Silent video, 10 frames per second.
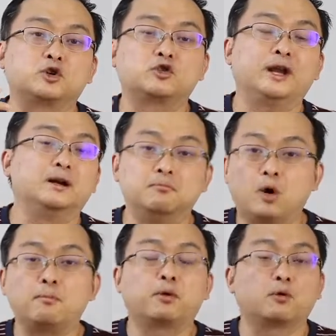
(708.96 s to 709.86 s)
create a
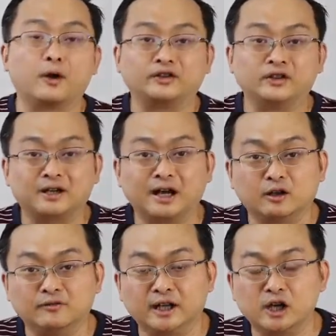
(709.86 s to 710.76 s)
more progressive
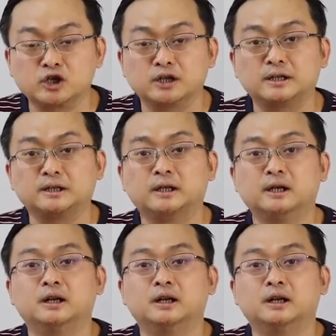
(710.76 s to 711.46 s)
kind of nation,